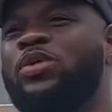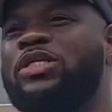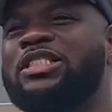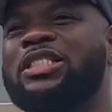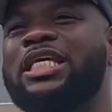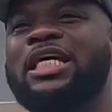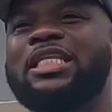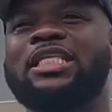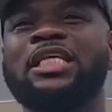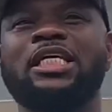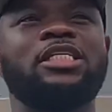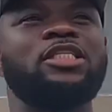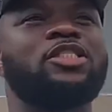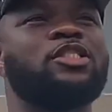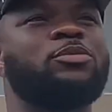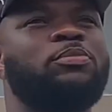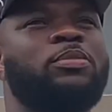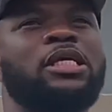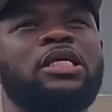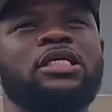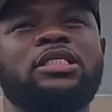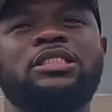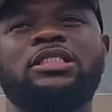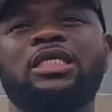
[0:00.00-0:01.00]
started this
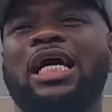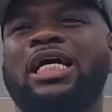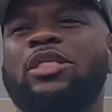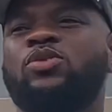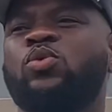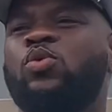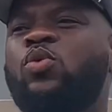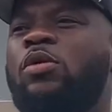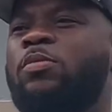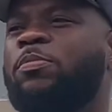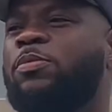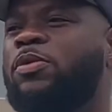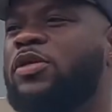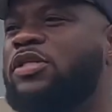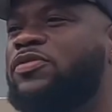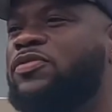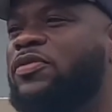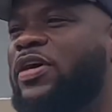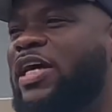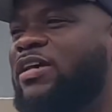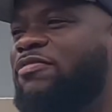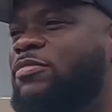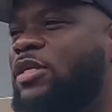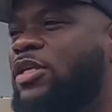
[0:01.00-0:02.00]
place at
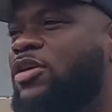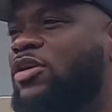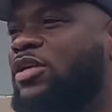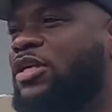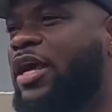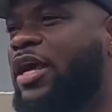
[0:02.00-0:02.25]
1.5 million